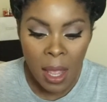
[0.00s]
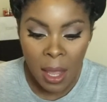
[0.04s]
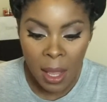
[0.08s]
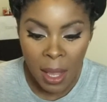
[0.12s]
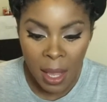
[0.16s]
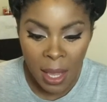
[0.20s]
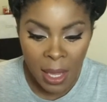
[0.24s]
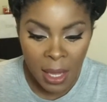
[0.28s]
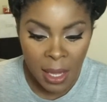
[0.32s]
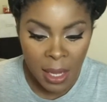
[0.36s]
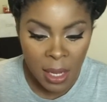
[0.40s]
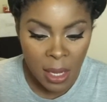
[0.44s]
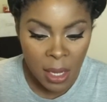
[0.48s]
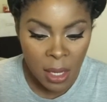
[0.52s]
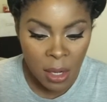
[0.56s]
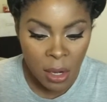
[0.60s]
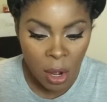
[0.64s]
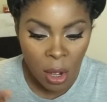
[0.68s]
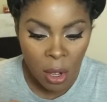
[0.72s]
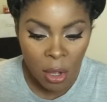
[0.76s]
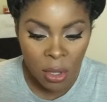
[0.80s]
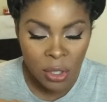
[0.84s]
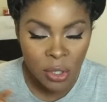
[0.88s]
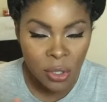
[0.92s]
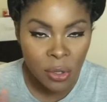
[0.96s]
And
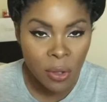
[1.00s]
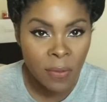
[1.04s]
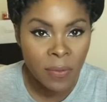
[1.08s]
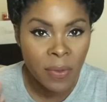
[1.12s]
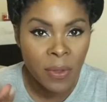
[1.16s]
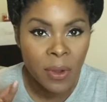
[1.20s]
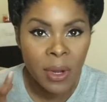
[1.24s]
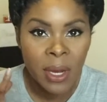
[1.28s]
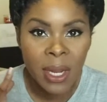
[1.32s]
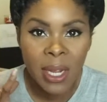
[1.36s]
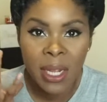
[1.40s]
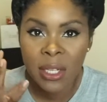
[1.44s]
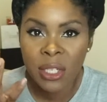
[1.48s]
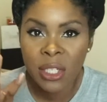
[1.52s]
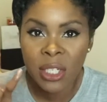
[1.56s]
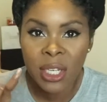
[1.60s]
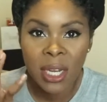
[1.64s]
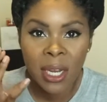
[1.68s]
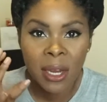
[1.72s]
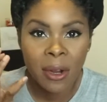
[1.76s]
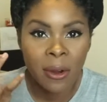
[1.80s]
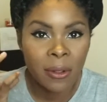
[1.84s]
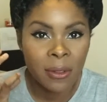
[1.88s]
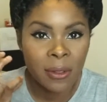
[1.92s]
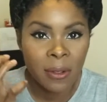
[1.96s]
also if they're
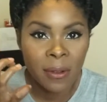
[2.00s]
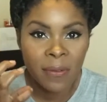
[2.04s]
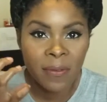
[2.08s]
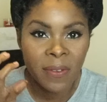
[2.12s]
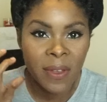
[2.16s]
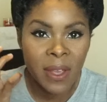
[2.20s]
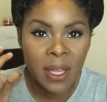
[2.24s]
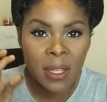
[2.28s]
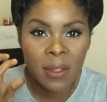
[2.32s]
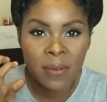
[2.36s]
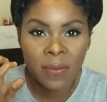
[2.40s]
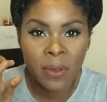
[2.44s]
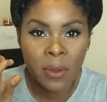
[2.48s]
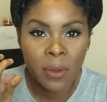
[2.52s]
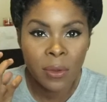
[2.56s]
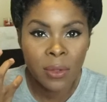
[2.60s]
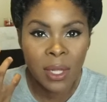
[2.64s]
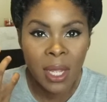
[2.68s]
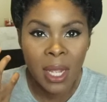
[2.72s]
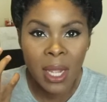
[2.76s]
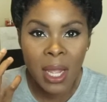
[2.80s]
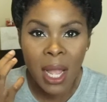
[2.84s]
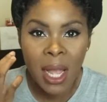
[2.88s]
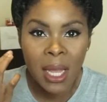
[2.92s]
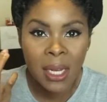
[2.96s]
itching or their face feels
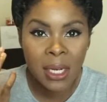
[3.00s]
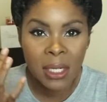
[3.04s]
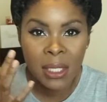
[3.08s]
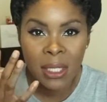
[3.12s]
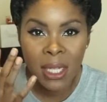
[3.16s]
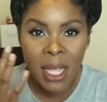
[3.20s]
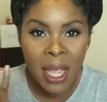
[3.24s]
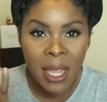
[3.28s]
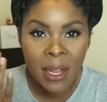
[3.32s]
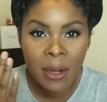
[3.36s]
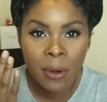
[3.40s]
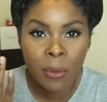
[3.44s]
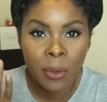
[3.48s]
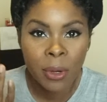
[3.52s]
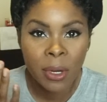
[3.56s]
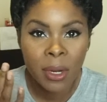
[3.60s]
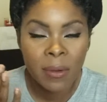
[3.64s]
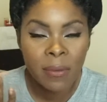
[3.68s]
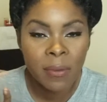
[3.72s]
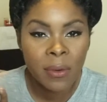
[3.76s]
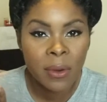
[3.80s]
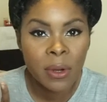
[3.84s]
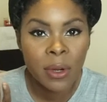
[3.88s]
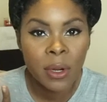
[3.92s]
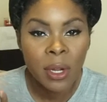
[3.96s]
like kind of tight or
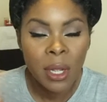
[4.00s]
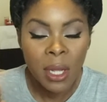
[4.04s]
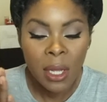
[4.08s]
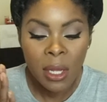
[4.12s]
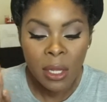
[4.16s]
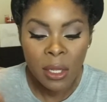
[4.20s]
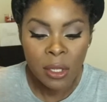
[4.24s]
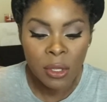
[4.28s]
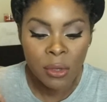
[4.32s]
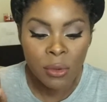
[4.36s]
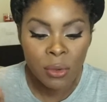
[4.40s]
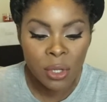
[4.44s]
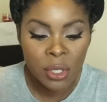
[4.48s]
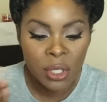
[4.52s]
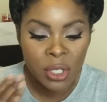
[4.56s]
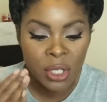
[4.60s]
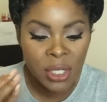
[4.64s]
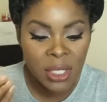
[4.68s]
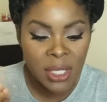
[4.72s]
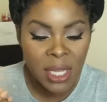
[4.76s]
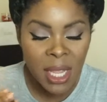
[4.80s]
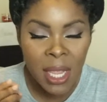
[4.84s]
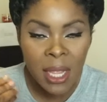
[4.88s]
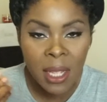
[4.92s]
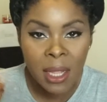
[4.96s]
whatever, you could just
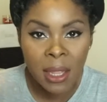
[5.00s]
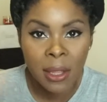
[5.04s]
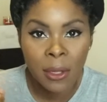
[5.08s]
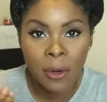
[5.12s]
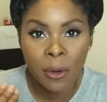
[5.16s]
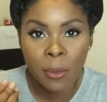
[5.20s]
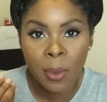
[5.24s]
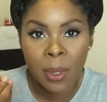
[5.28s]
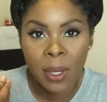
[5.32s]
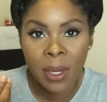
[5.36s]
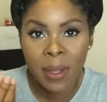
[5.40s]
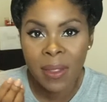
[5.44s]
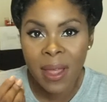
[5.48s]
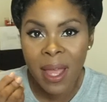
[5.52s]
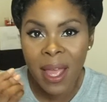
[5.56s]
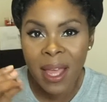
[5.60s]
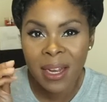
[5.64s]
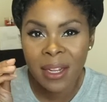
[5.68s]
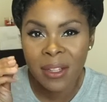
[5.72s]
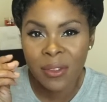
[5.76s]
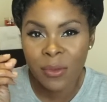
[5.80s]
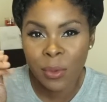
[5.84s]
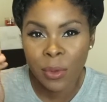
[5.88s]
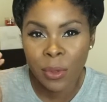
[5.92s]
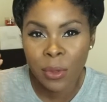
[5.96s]
take a little bit of that.
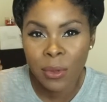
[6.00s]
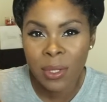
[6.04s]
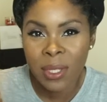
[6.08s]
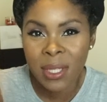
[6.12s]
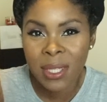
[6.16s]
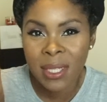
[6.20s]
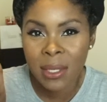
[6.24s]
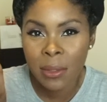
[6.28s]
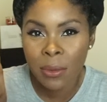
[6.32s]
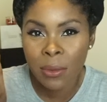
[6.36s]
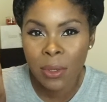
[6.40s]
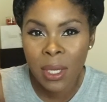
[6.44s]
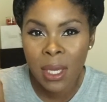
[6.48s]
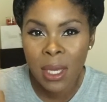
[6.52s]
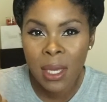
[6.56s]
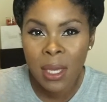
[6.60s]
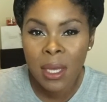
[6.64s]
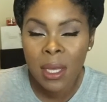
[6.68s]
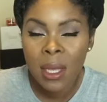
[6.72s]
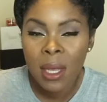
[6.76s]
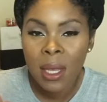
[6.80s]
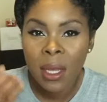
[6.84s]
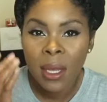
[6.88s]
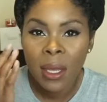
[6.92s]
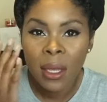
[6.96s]
It's real silky.
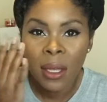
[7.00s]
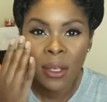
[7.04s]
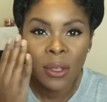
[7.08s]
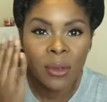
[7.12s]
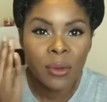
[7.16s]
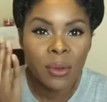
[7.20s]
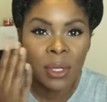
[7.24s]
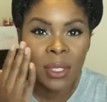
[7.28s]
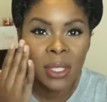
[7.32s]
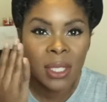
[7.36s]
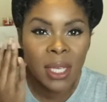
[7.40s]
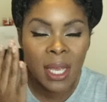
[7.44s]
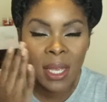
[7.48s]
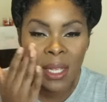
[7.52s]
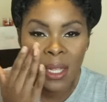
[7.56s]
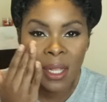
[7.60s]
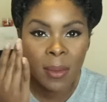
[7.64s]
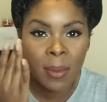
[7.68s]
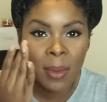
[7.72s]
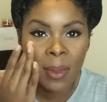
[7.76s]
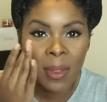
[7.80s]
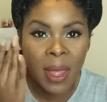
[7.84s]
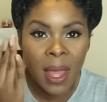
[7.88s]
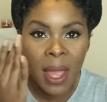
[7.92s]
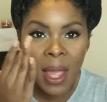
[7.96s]
You could take some
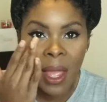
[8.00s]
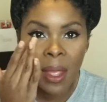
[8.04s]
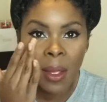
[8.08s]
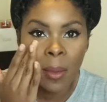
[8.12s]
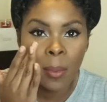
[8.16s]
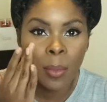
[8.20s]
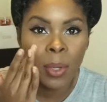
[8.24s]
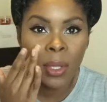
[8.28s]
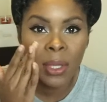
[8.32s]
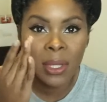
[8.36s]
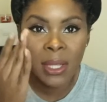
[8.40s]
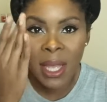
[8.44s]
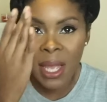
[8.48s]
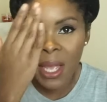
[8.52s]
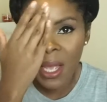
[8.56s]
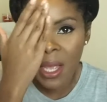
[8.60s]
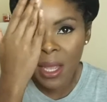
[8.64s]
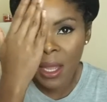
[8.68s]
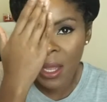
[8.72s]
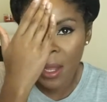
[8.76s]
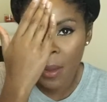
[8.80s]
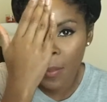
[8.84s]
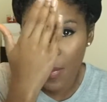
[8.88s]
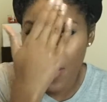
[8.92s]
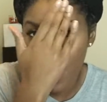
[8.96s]
of that and put that
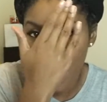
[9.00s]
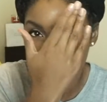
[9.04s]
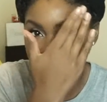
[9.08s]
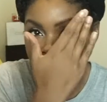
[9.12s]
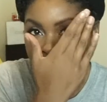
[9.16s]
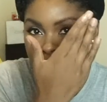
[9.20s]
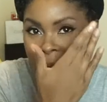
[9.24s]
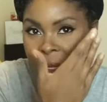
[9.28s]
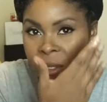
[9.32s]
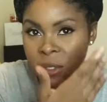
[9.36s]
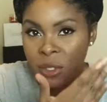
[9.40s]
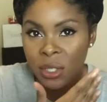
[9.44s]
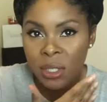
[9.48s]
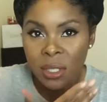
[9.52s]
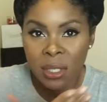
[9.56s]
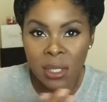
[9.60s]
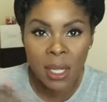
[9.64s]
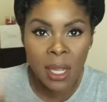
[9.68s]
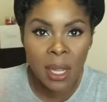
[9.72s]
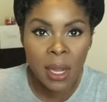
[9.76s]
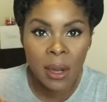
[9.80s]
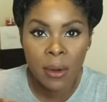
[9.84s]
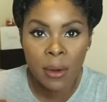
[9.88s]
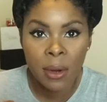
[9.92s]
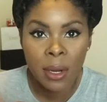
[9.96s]
and pat it in just the
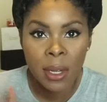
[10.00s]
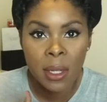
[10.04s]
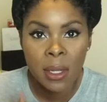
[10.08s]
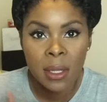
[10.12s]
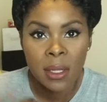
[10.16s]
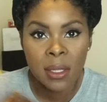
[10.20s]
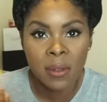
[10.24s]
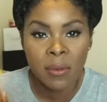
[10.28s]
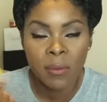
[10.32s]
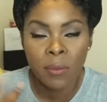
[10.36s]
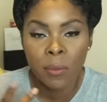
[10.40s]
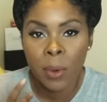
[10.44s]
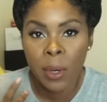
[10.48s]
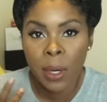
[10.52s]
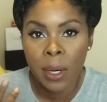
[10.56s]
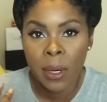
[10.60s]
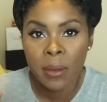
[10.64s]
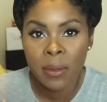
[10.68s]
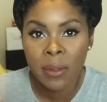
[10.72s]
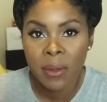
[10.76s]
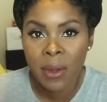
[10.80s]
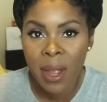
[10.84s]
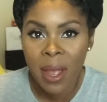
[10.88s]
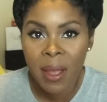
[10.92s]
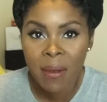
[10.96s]
areas of where
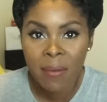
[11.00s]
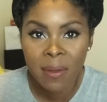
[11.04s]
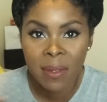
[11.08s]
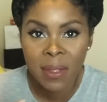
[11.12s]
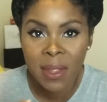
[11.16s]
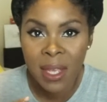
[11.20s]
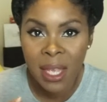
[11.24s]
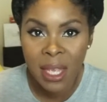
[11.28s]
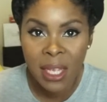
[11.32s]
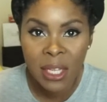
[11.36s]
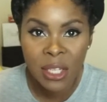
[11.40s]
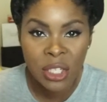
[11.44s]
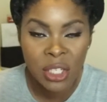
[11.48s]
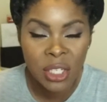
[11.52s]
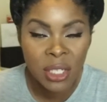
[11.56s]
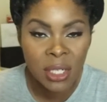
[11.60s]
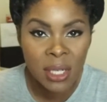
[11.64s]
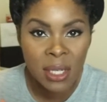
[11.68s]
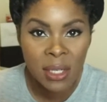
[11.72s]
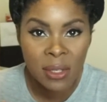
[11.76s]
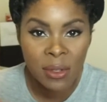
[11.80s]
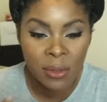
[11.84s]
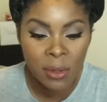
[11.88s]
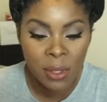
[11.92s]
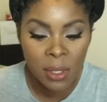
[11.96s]
they're having the
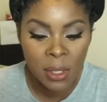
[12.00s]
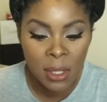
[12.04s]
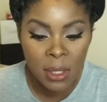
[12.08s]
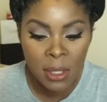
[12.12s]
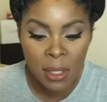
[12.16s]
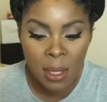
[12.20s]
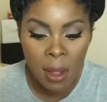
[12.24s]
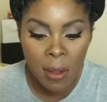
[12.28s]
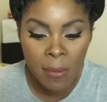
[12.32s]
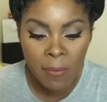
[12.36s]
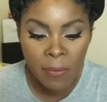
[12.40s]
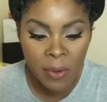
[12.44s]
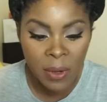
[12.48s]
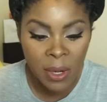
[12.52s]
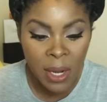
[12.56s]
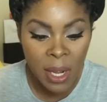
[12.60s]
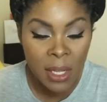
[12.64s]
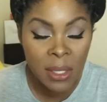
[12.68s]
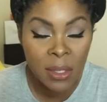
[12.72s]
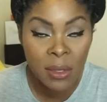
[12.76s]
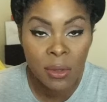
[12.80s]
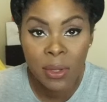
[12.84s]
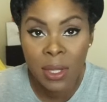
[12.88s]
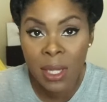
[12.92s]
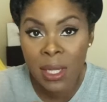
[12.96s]
itchiness or the discomfort at.
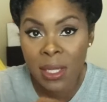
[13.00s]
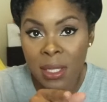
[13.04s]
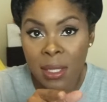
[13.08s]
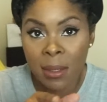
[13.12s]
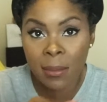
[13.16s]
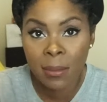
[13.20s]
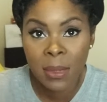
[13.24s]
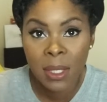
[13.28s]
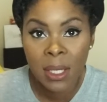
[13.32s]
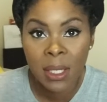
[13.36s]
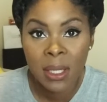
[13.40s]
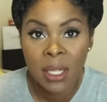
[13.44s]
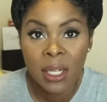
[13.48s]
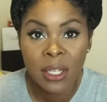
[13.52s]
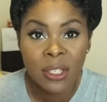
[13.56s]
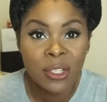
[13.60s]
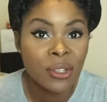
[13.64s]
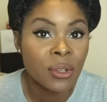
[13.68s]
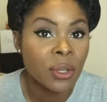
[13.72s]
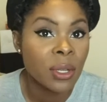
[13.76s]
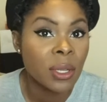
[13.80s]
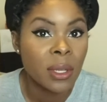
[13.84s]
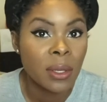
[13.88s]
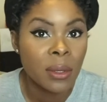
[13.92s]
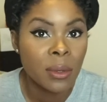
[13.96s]
So that's something that you
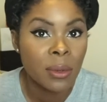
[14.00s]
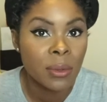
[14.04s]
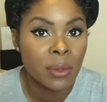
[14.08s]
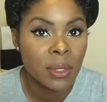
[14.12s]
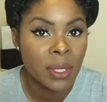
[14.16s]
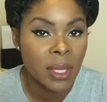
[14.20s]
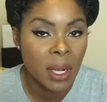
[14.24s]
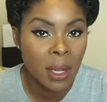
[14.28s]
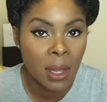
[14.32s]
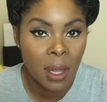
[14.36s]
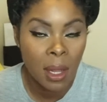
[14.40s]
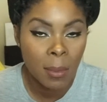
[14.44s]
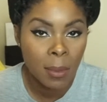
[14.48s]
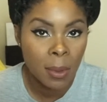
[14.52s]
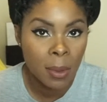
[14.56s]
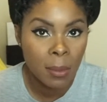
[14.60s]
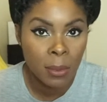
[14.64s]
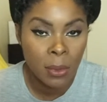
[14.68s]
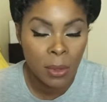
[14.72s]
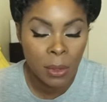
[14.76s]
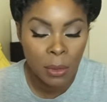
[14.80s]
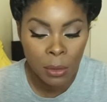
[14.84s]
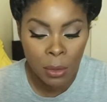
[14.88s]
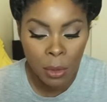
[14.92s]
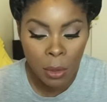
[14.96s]
can use that a lot of people
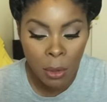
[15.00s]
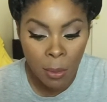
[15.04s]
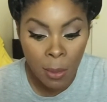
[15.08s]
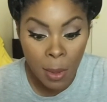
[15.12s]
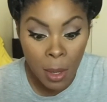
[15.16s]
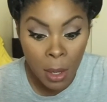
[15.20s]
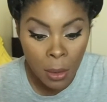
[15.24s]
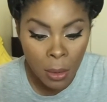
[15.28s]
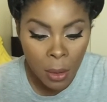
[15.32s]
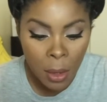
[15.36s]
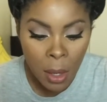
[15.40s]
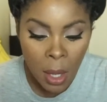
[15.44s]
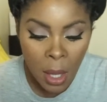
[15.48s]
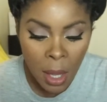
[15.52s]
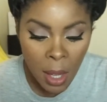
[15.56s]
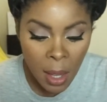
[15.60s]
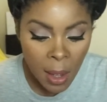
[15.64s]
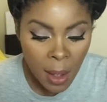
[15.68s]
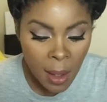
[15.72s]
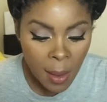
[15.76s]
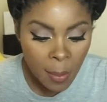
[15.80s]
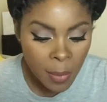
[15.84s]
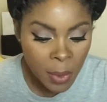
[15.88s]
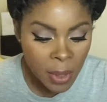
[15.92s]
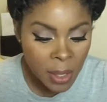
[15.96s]
don't know about.
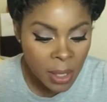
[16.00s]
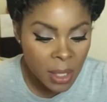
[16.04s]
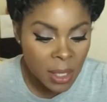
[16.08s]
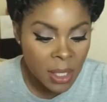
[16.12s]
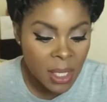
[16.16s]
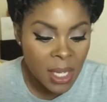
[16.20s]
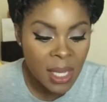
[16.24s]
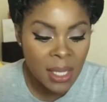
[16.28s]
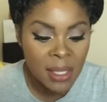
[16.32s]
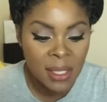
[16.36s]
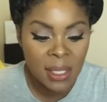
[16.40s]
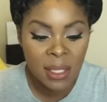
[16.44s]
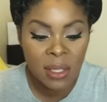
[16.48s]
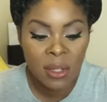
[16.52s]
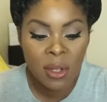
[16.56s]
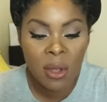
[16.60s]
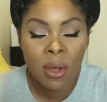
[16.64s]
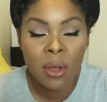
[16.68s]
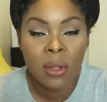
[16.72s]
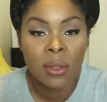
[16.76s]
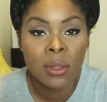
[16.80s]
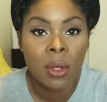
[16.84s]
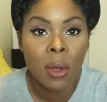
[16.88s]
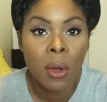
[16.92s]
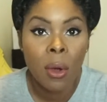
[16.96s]
But yes, it's
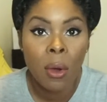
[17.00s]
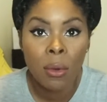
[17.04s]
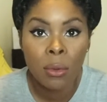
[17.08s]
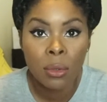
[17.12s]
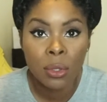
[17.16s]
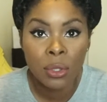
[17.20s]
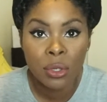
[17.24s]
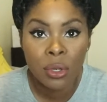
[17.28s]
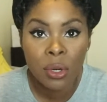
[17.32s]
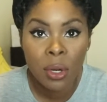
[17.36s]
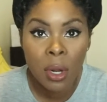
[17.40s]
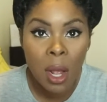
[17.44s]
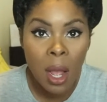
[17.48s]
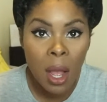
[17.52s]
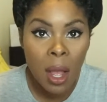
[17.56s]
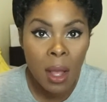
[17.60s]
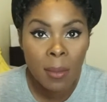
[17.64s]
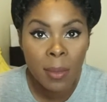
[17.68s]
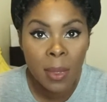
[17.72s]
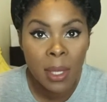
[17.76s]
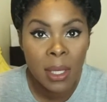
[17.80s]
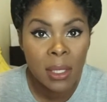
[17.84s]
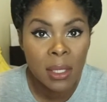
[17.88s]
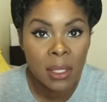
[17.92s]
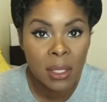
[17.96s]
called the Ultra
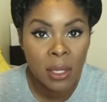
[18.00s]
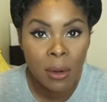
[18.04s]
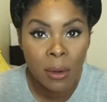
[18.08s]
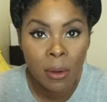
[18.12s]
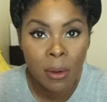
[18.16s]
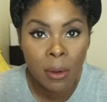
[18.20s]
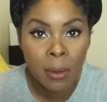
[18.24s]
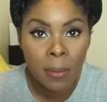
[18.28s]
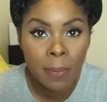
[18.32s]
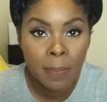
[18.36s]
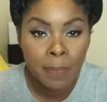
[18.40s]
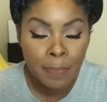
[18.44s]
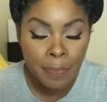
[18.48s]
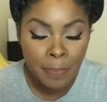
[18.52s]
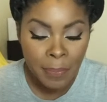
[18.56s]
Calming Serum.